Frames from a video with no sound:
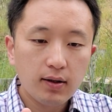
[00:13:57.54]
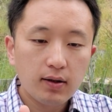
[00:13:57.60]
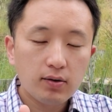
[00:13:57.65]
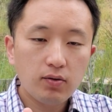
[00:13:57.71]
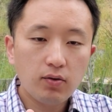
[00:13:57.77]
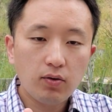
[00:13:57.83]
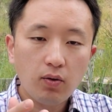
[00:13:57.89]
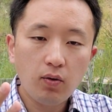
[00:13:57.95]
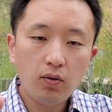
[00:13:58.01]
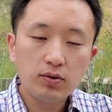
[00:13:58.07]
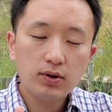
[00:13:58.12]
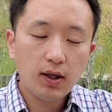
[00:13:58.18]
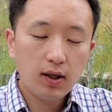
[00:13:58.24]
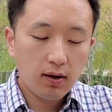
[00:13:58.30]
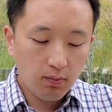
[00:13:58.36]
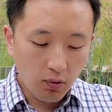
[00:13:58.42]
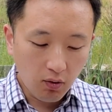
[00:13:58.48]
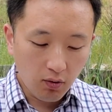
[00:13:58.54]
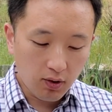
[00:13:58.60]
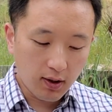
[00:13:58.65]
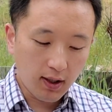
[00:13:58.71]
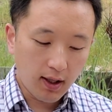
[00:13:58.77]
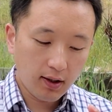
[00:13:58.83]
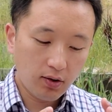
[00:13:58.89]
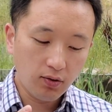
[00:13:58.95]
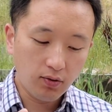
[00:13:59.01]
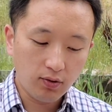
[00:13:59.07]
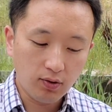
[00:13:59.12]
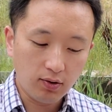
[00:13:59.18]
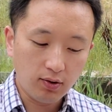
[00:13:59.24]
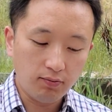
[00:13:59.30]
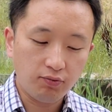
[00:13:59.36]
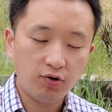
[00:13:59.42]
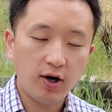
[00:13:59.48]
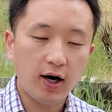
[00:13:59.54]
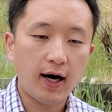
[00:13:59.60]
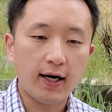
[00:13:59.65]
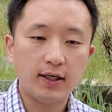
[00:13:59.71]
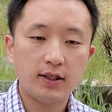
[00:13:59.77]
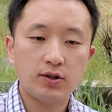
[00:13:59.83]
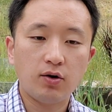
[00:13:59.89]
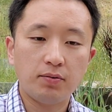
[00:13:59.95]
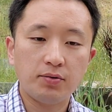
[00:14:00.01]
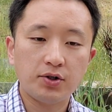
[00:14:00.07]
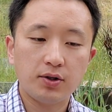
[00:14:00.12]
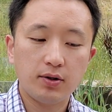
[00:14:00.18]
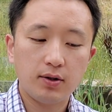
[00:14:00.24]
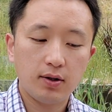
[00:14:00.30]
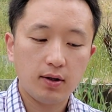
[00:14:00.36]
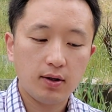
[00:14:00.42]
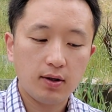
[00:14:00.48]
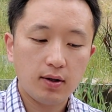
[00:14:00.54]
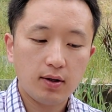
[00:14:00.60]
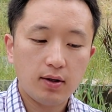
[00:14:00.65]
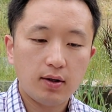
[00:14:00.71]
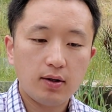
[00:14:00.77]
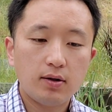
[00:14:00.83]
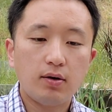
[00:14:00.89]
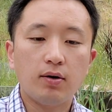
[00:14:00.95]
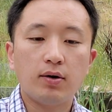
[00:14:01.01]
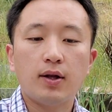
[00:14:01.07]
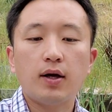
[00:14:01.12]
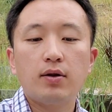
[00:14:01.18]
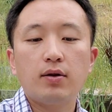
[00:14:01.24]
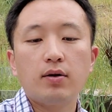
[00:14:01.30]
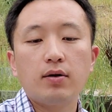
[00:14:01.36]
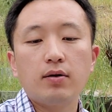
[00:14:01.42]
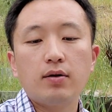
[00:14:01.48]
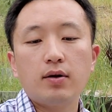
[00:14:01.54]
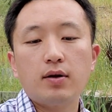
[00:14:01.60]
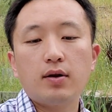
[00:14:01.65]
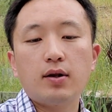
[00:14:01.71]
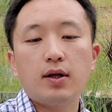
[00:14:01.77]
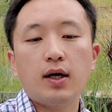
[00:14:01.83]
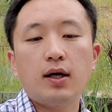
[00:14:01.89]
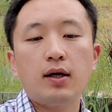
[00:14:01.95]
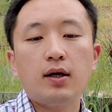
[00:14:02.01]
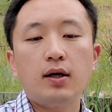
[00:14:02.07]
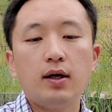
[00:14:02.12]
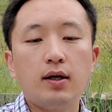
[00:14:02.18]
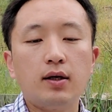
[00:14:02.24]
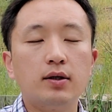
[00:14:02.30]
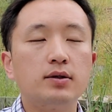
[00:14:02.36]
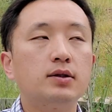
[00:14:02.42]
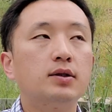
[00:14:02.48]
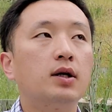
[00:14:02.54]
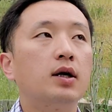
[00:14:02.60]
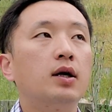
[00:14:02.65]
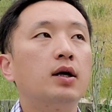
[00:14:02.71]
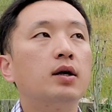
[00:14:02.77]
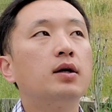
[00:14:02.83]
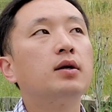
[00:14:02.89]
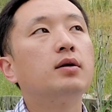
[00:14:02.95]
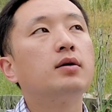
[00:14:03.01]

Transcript: So those are more related to the price option. Another thing is the